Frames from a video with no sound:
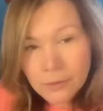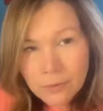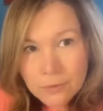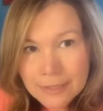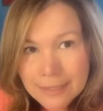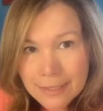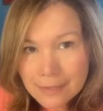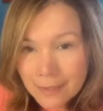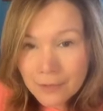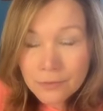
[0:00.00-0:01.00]
no, let's see,
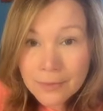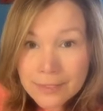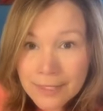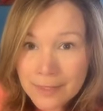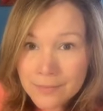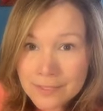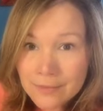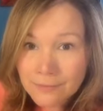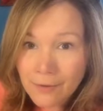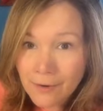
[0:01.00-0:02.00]
I taught it 3 times
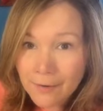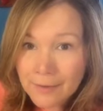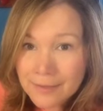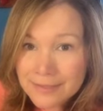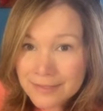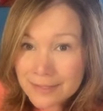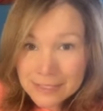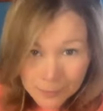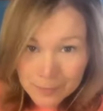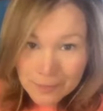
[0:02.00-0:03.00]
so far. So
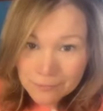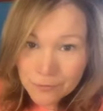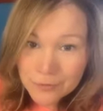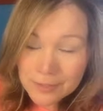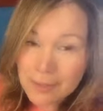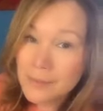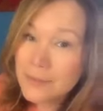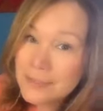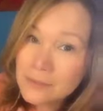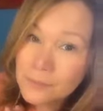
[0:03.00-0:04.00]
this will be my 4th time,
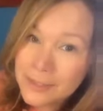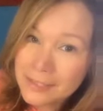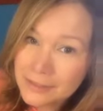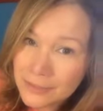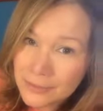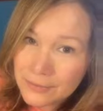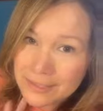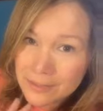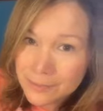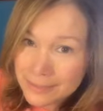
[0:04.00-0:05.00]
but this will be new.
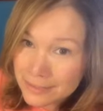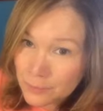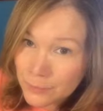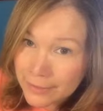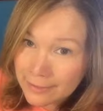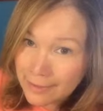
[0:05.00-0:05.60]
This will be a spring